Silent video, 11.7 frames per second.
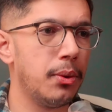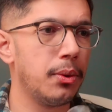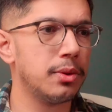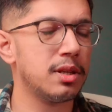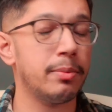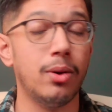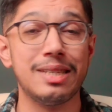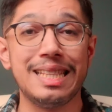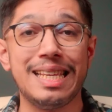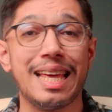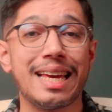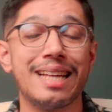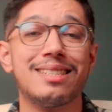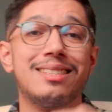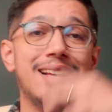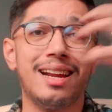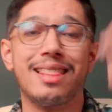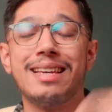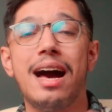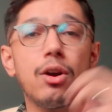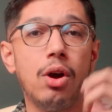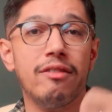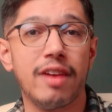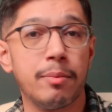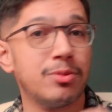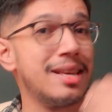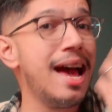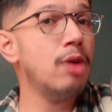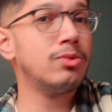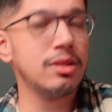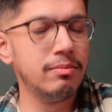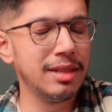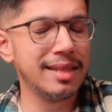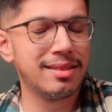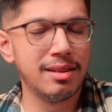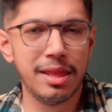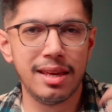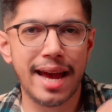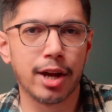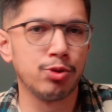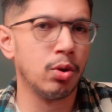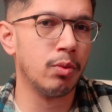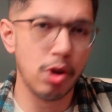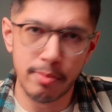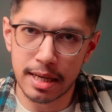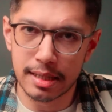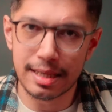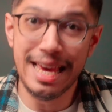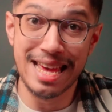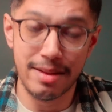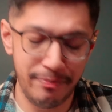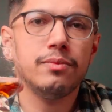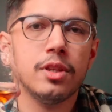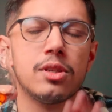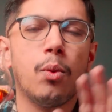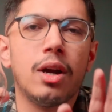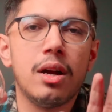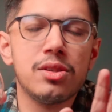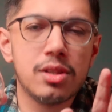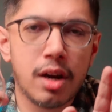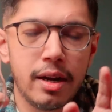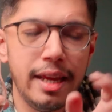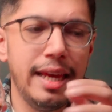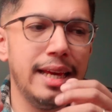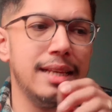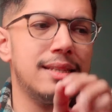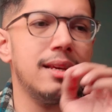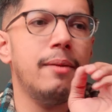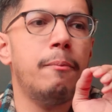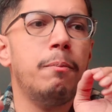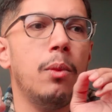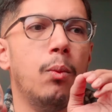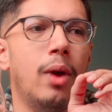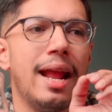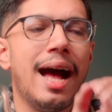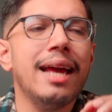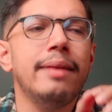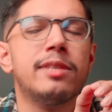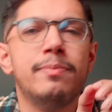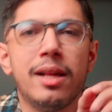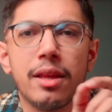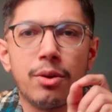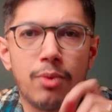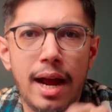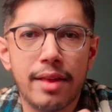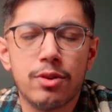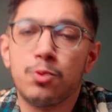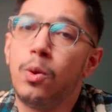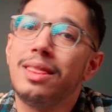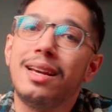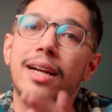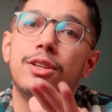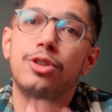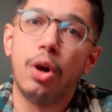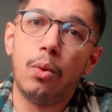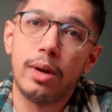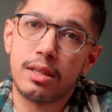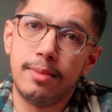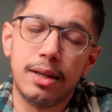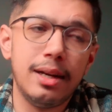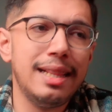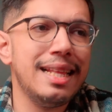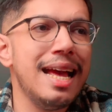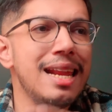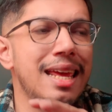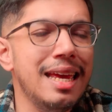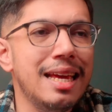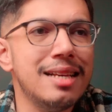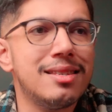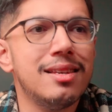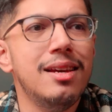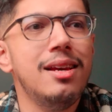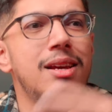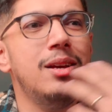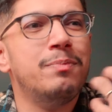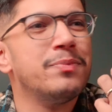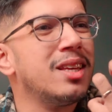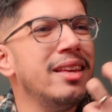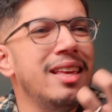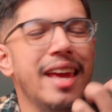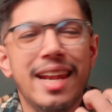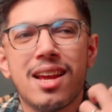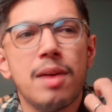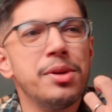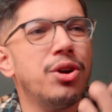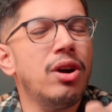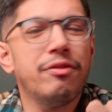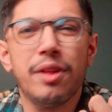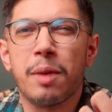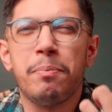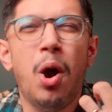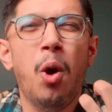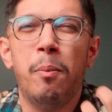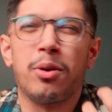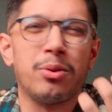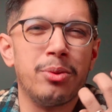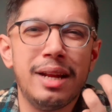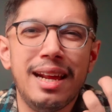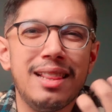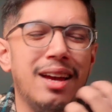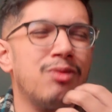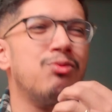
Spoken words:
Supposedly that gets a lot of the alcohol vapors out, lets some of the actual aromas in. So where I'll start is, when I am smelling a rye, there's one thing I don't want to smell, and that is it coming off like potpourri, like